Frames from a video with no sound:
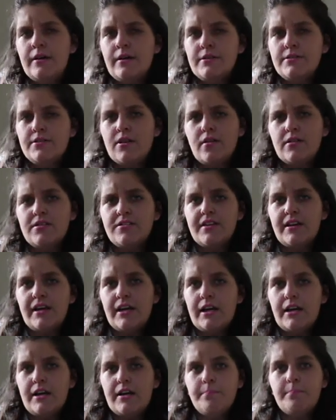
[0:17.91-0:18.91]
So I was
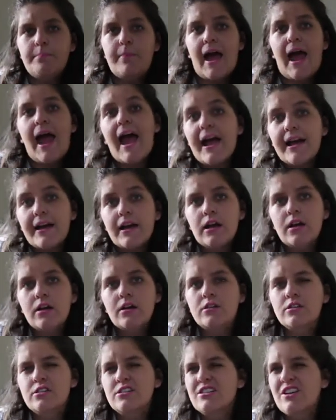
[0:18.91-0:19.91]
thinking back
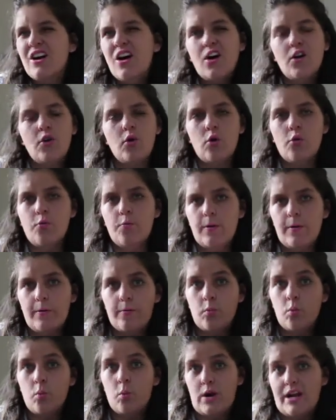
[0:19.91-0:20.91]
on all
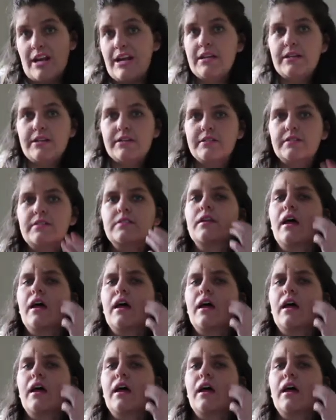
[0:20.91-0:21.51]
the weird